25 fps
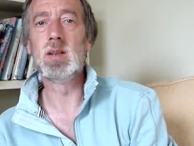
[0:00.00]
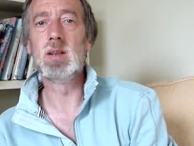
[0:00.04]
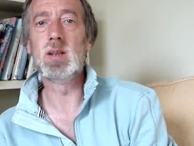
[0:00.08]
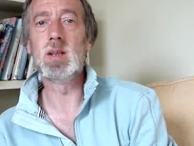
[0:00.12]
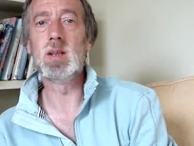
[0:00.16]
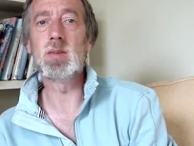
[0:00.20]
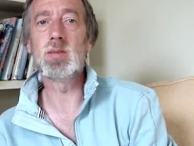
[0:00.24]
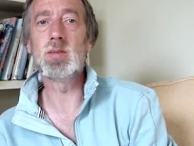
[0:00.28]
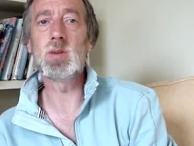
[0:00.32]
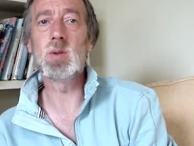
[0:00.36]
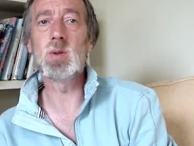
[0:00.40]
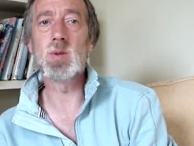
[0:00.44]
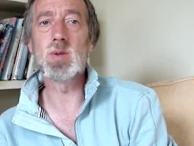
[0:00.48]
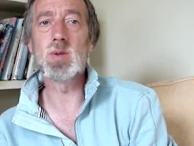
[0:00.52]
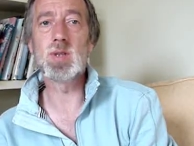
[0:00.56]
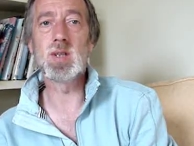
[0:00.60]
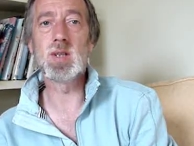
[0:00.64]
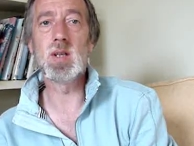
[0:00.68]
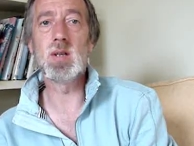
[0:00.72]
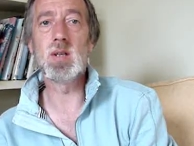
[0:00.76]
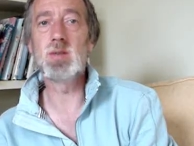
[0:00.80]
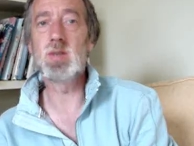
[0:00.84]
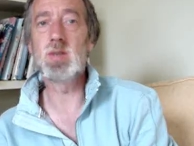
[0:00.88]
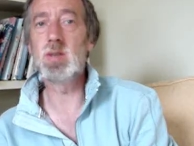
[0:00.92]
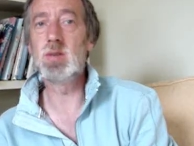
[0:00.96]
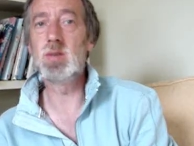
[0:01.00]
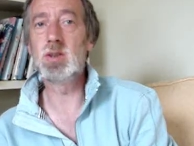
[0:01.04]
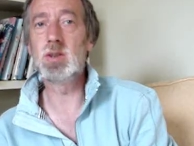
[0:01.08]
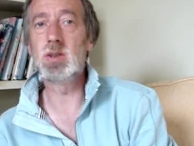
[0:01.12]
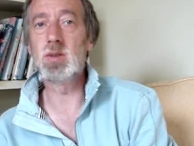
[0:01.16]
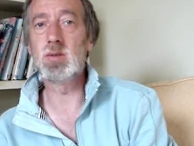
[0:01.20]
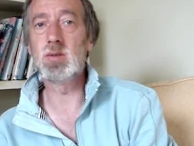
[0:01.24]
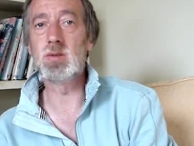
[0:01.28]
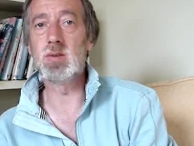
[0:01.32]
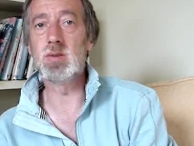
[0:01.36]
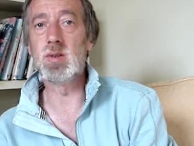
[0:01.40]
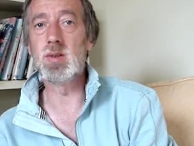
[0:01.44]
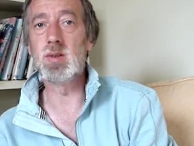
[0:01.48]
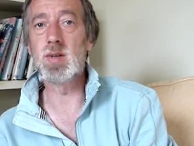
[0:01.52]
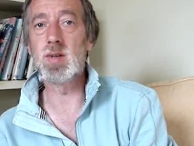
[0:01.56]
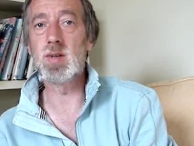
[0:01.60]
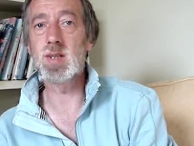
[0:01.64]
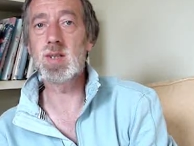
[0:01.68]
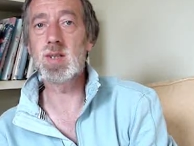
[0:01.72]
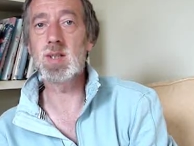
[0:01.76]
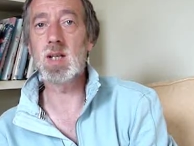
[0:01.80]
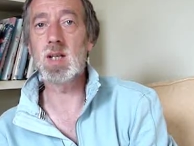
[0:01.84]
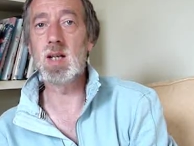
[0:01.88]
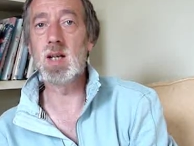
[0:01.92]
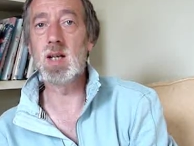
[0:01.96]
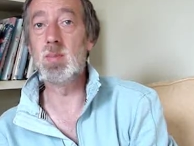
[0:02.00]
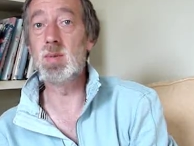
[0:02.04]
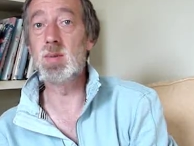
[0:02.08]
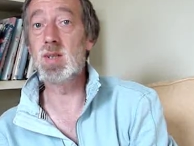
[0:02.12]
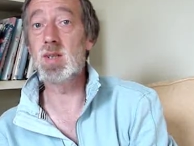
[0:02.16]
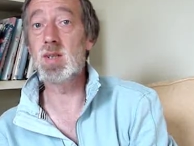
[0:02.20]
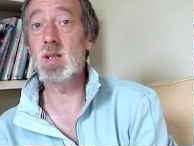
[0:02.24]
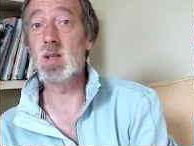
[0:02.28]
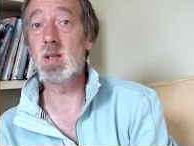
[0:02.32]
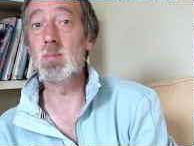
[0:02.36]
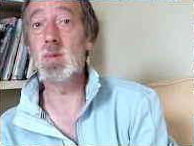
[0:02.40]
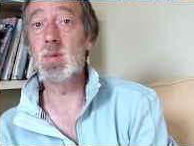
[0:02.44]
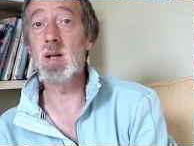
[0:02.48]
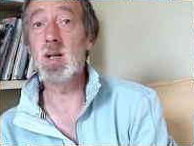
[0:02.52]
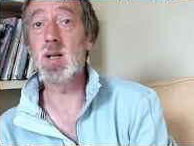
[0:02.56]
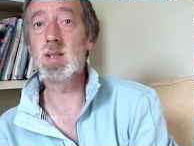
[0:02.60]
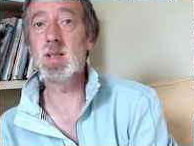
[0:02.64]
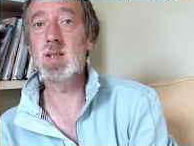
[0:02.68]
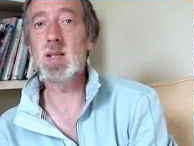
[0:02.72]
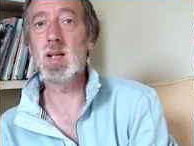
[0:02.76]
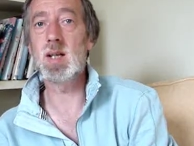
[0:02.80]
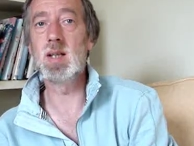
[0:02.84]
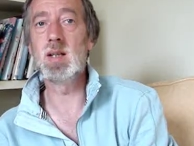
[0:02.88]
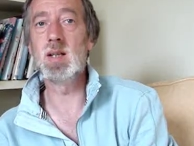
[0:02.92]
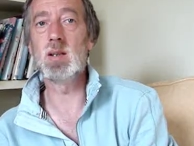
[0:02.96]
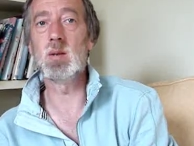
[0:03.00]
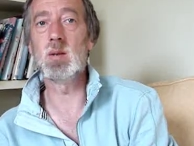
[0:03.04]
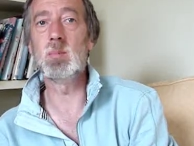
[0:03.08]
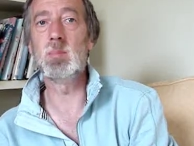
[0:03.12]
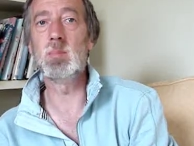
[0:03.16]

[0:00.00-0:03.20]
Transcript: Now of course no two children are the same, and so my take